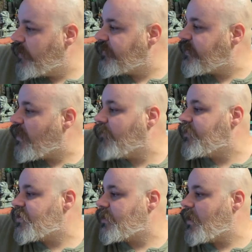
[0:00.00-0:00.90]
the
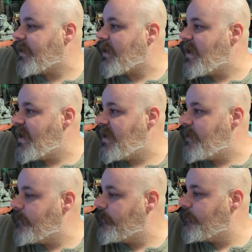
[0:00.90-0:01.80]
television like a
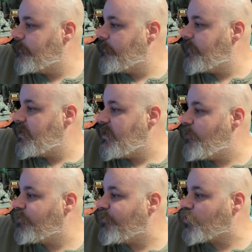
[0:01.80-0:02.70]

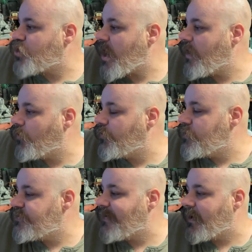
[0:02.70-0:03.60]
youthful child
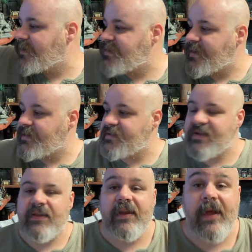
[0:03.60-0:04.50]
who's very excited to see
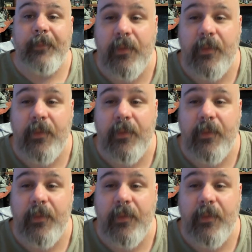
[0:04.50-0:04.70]
that happen